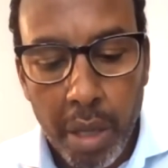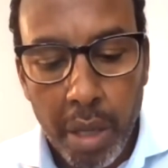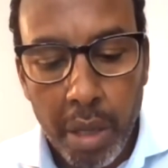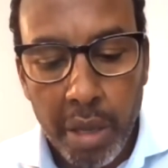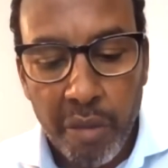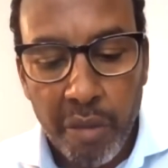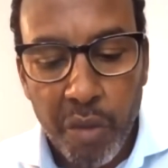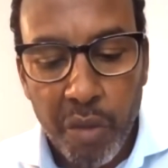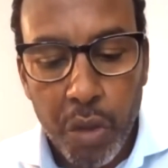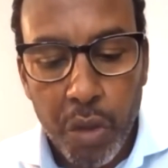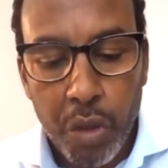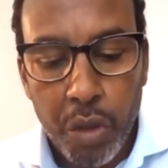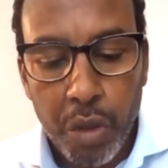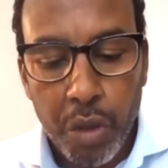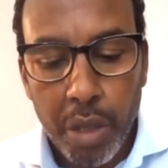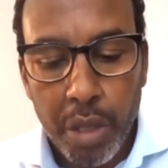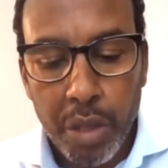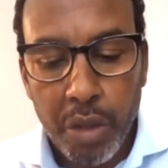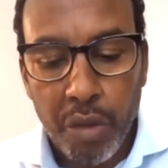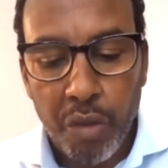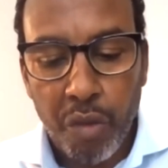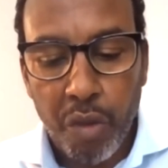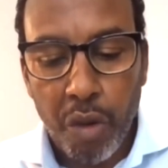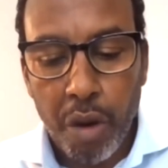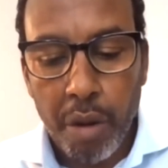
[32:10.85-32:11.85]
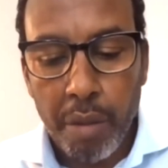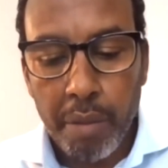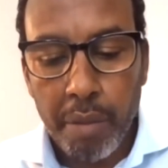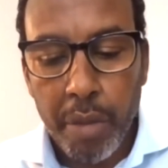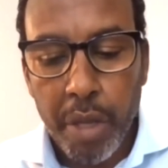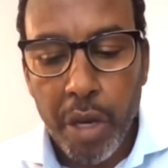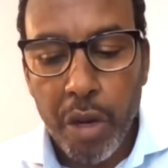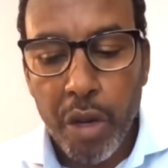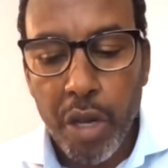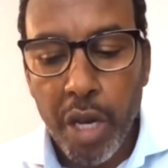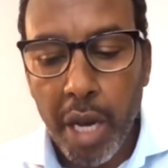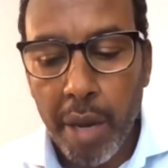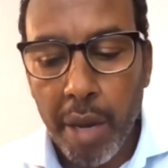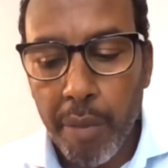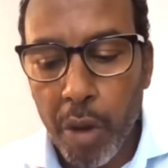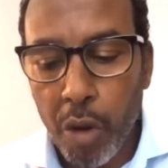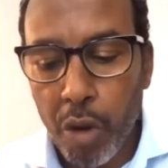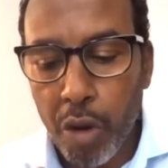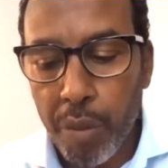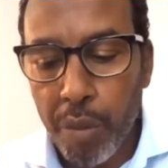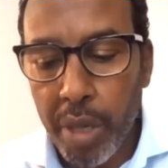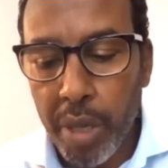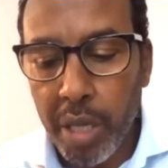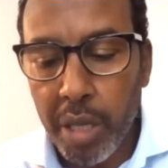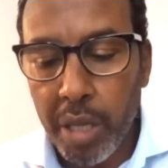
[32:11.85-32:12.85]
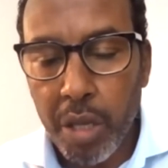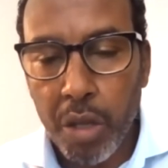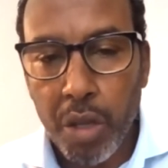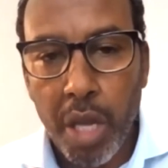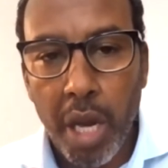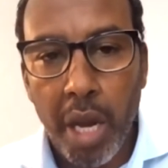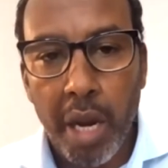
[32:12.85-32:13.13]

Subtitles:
individuals from the newcomer community